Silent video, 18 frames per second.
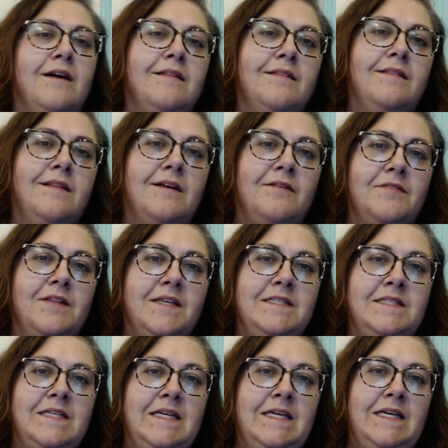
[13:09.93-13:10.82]
a
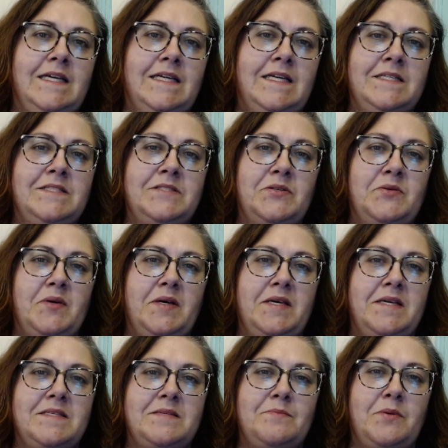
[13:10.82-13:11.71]
lovely day. And as
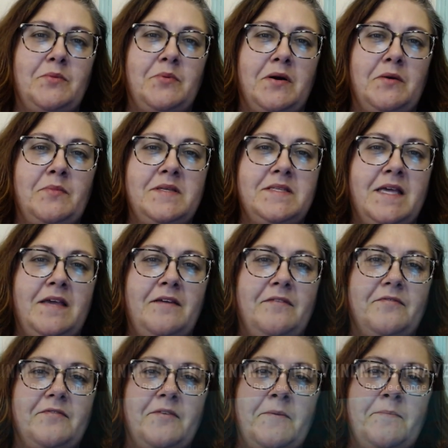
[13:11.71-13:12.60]
always, be well, be
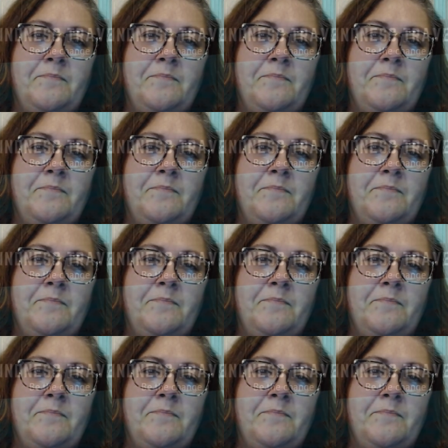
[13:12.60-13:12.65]
safe,